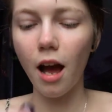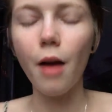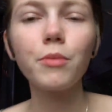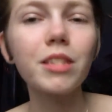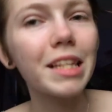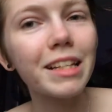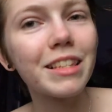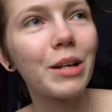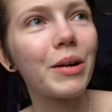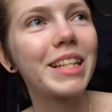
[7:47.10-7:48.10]
I'm just like
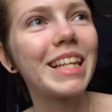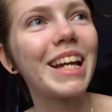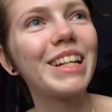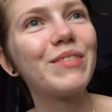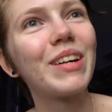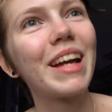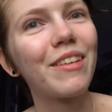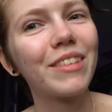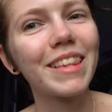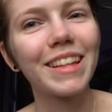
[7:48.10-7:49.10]
so excited about
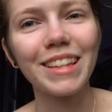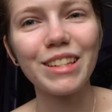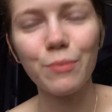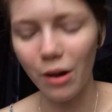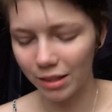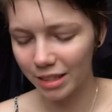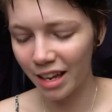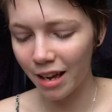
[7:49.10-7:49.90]
everything in this box.